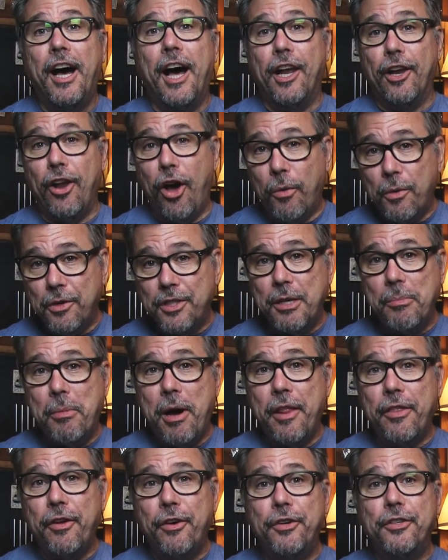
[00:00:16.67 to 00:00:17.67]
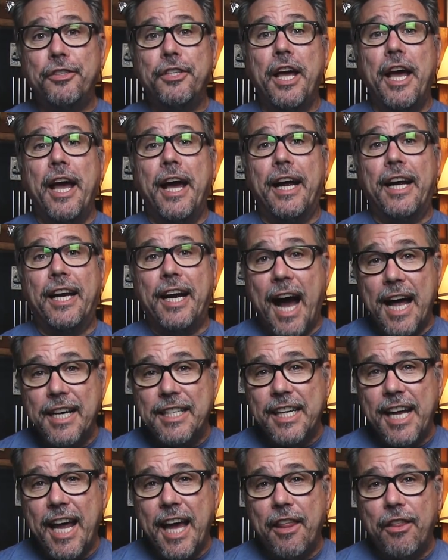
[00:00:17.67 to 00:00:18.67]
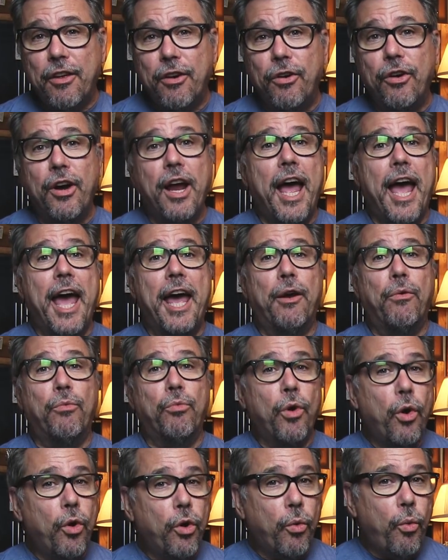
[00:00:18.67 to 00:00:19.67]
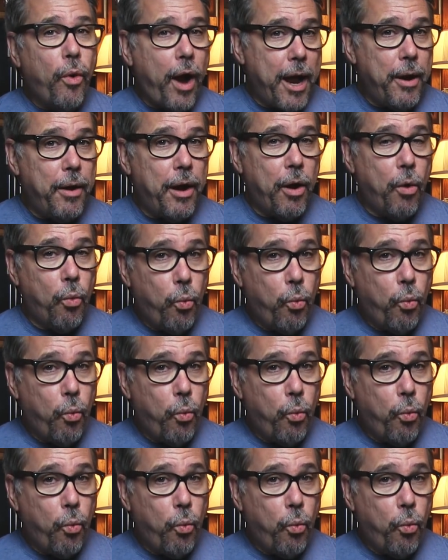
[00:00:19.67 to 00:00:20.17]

along with some others, got together and wrote a,